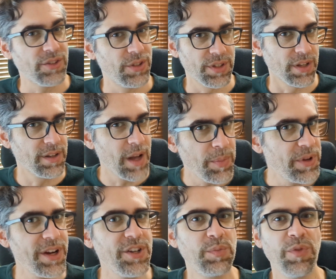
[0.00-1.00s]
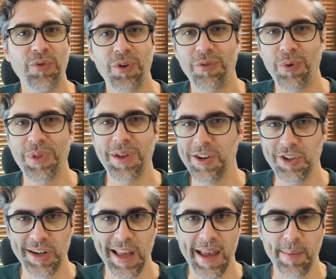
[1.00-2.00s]
just a couple years before 4th
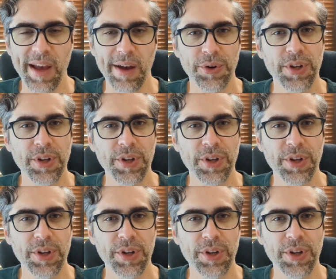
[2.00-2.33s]
edition came out,